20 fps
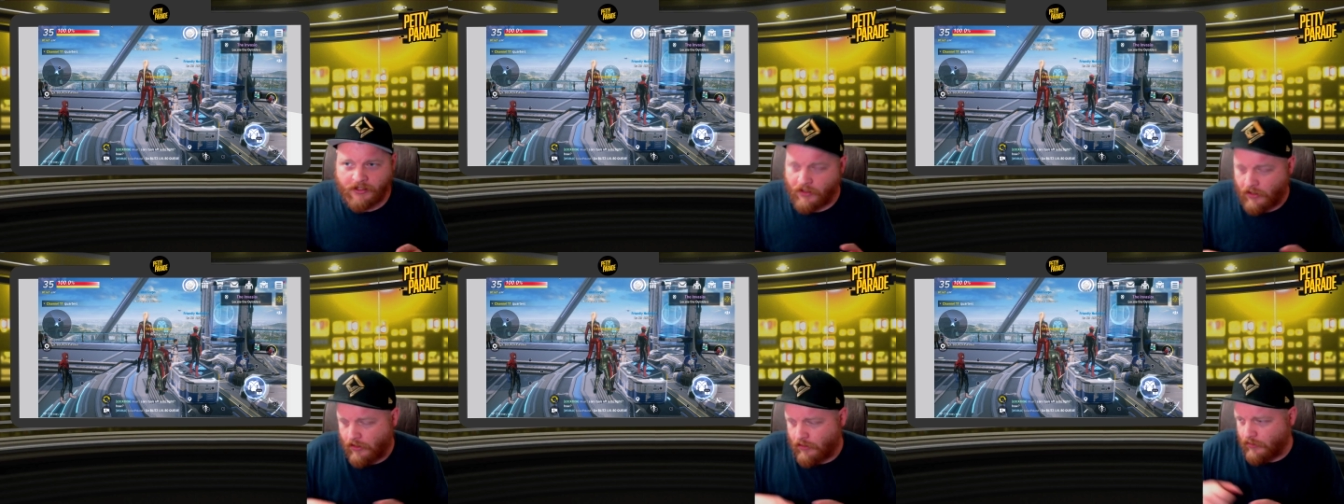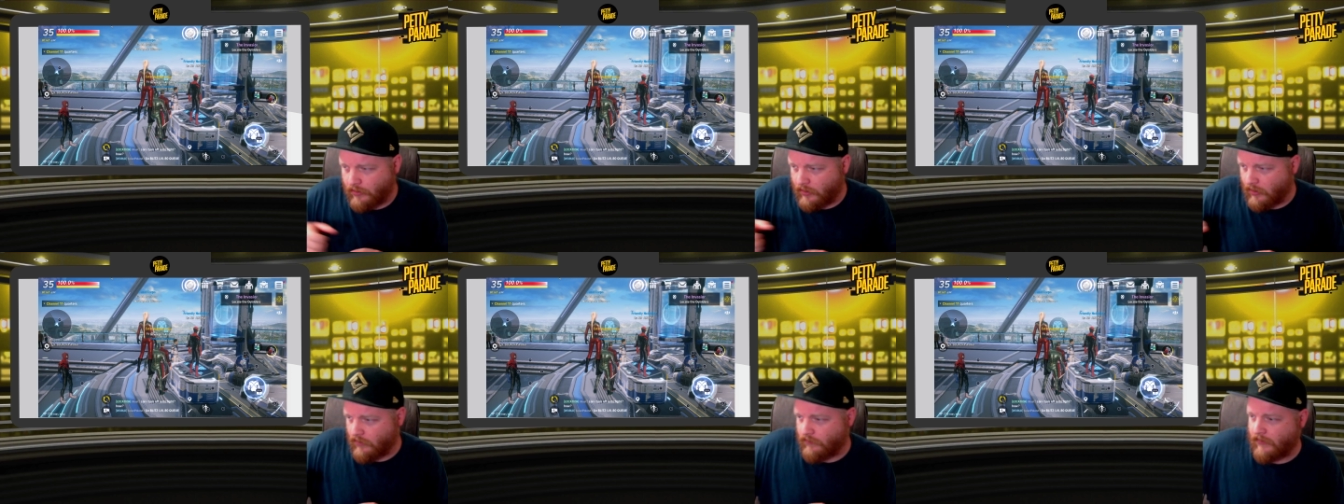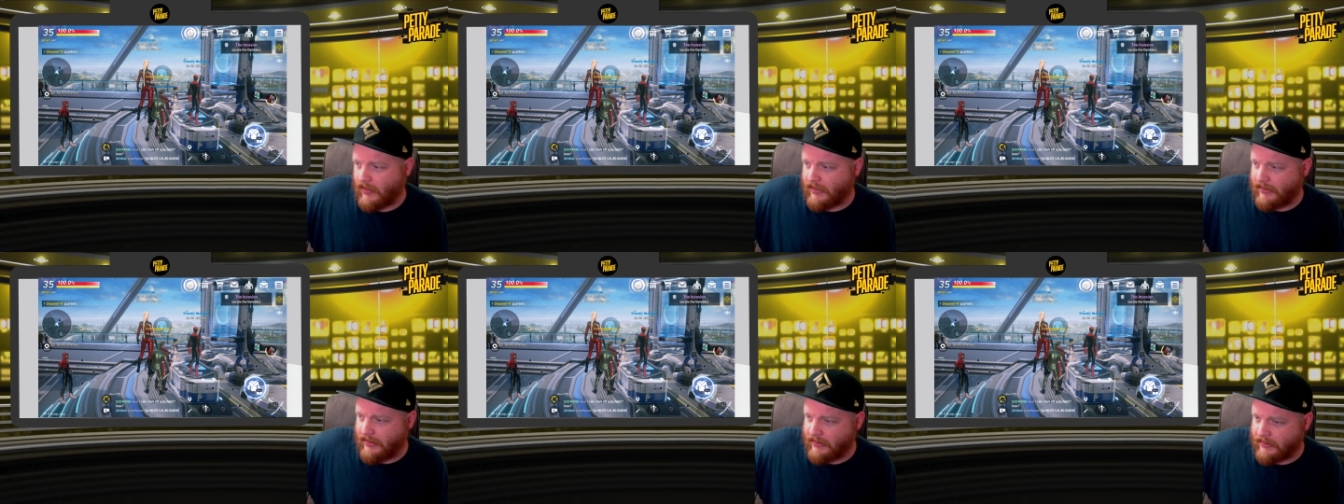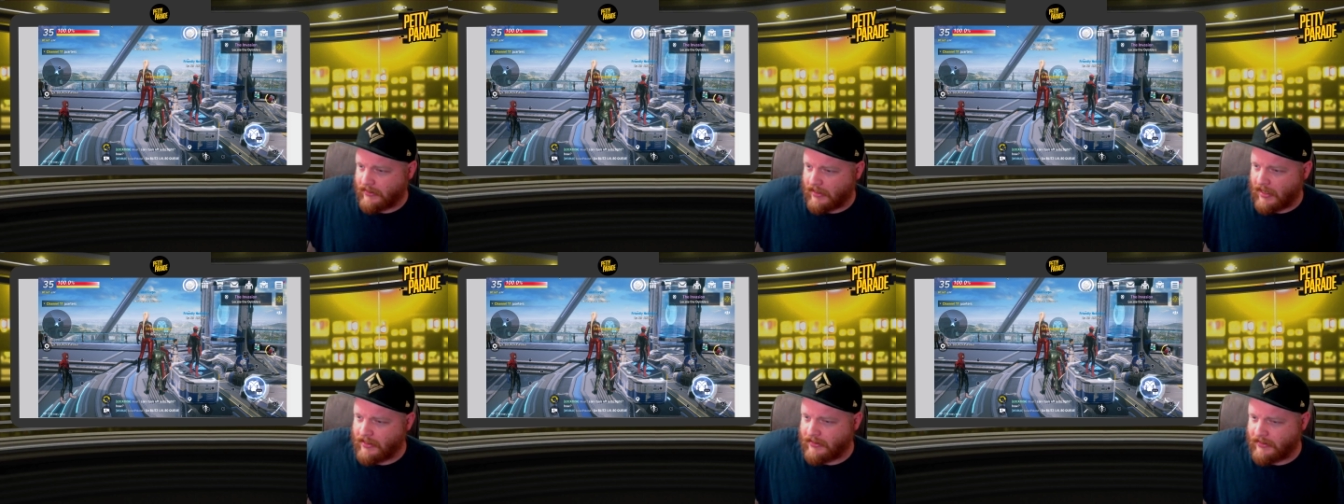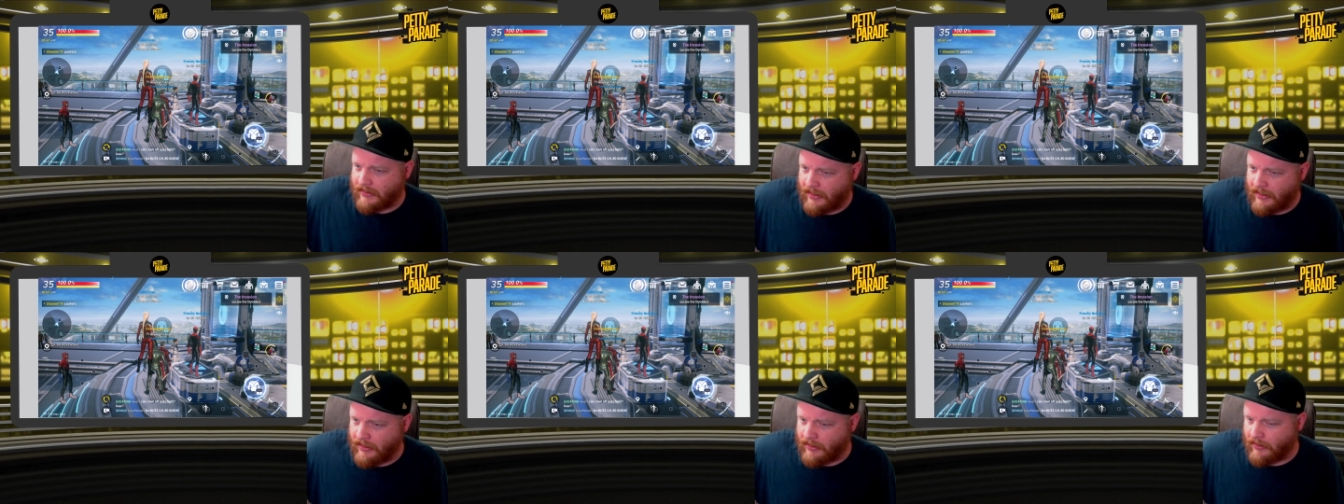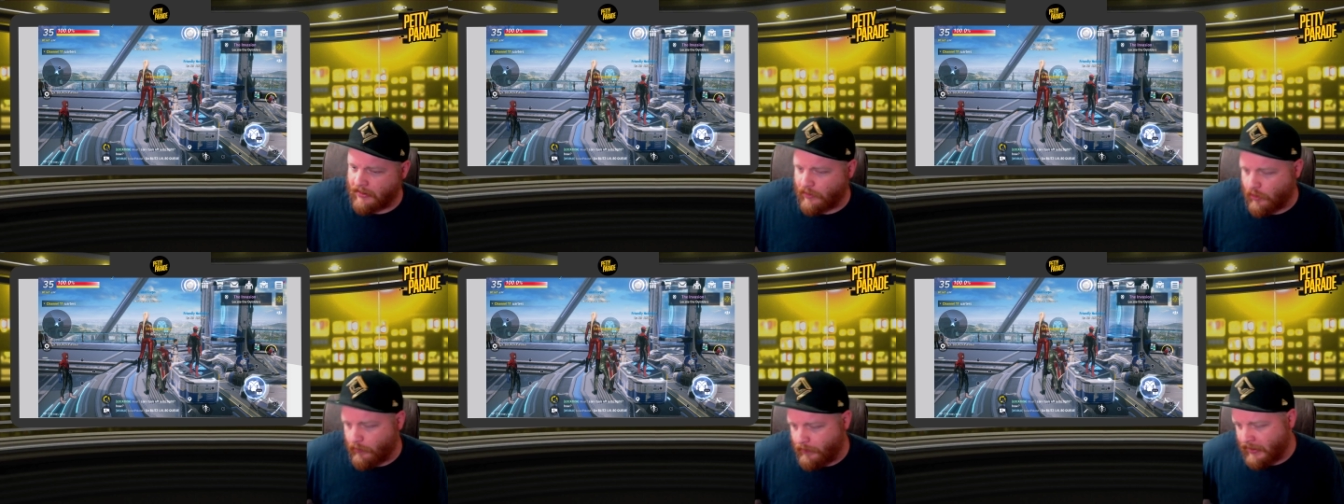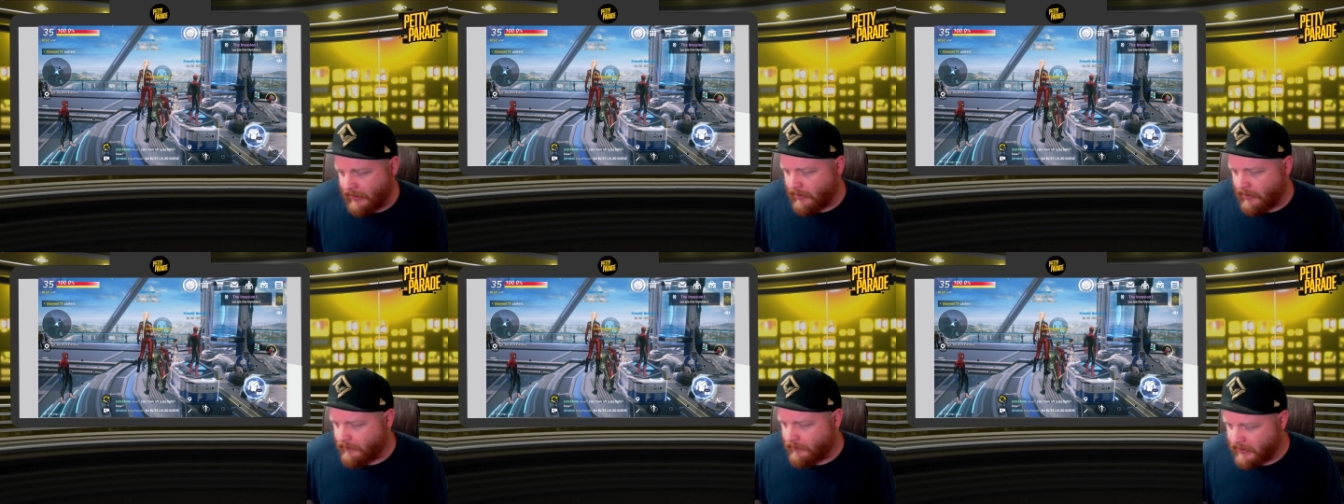Oh, go fight these guys here. Go
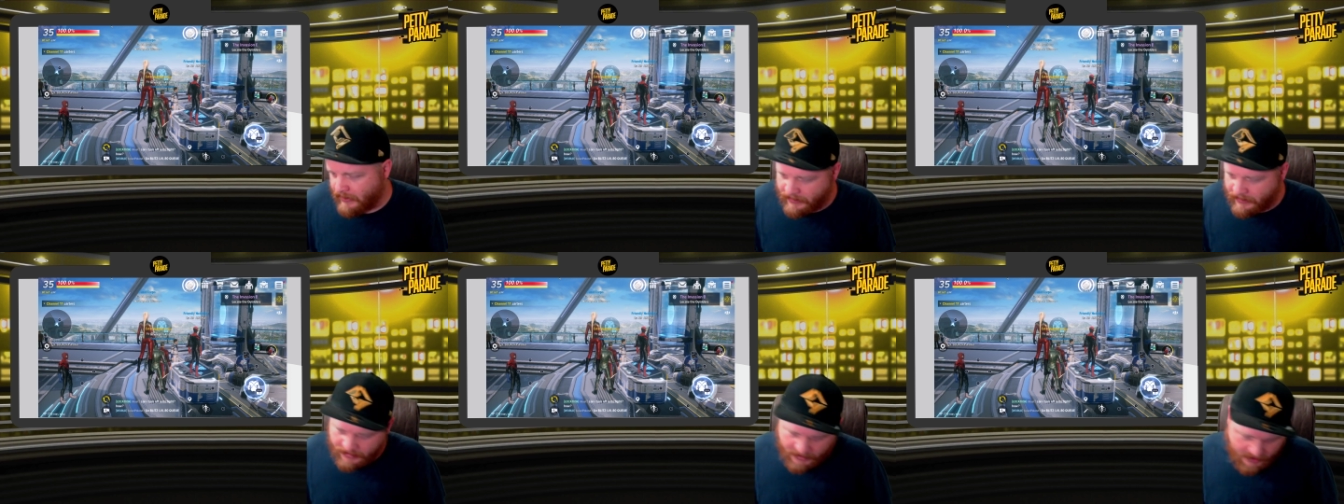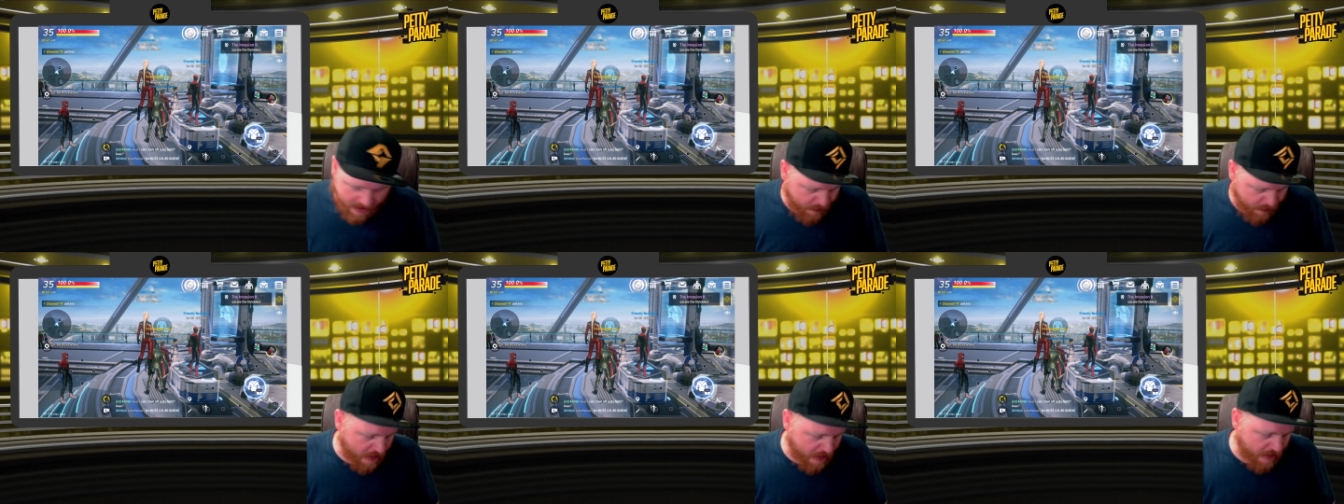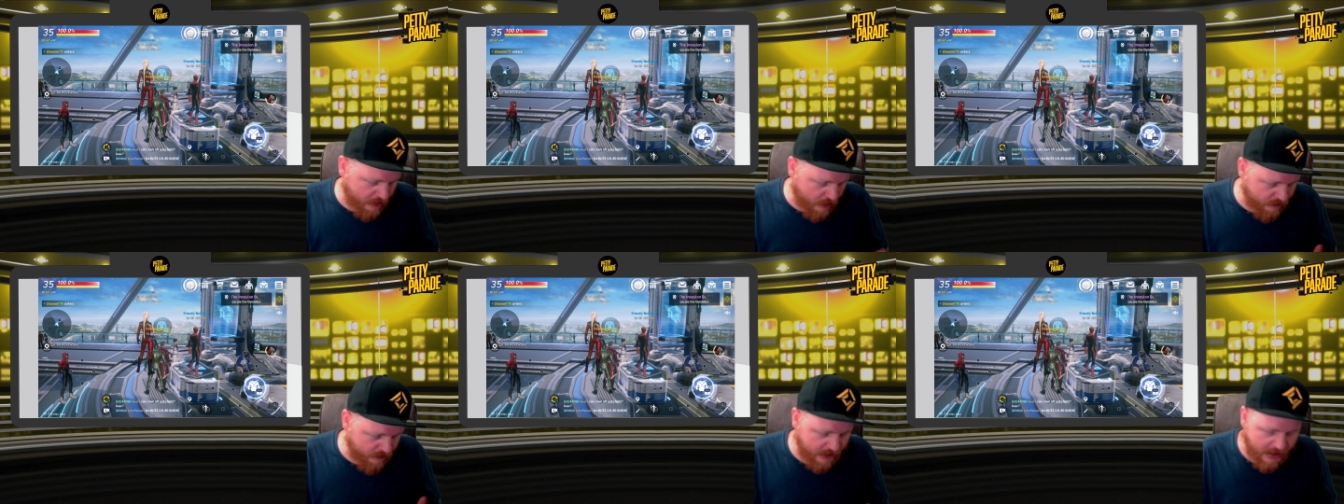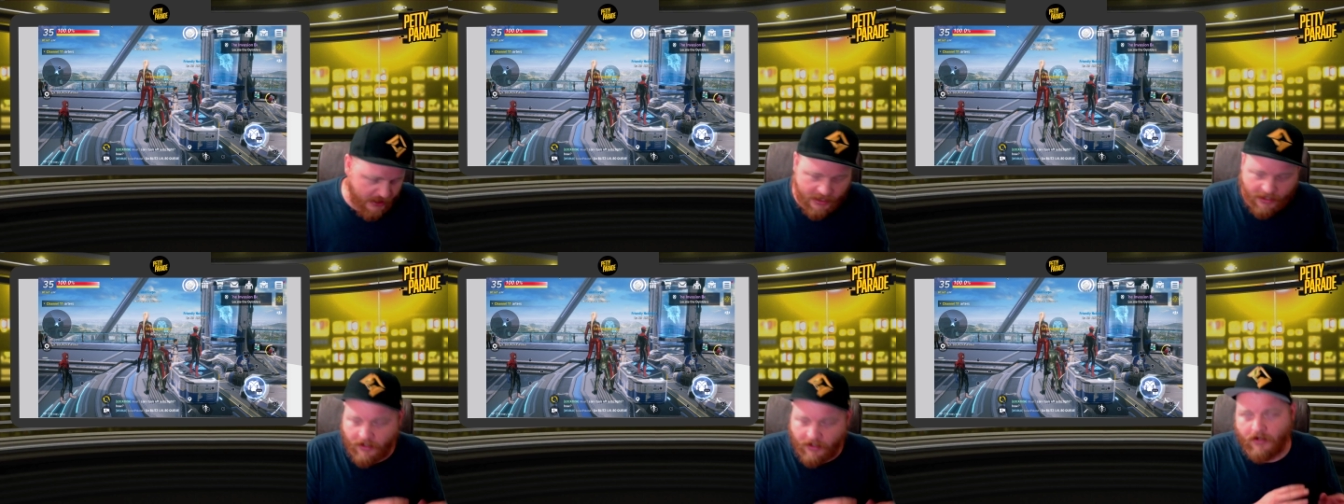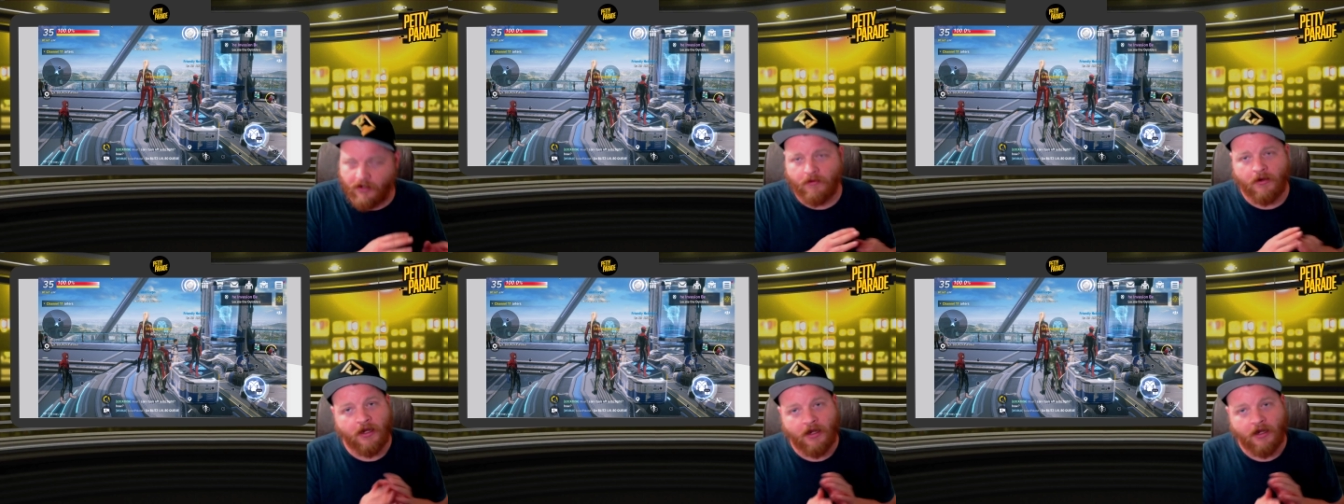pick up this thing, put it over here.